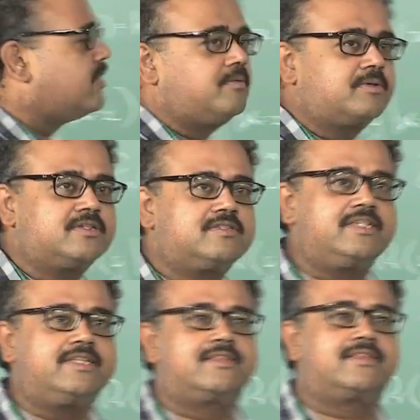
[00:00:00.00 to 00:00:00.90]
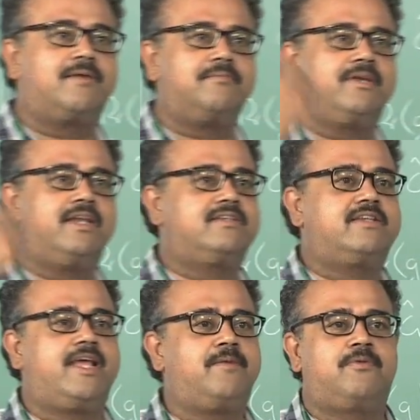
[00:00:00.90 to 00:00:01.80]
No, because the thumb didn't
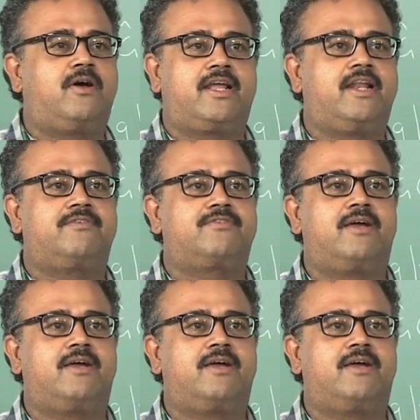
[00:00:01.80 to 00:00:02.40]
stay up long enough, so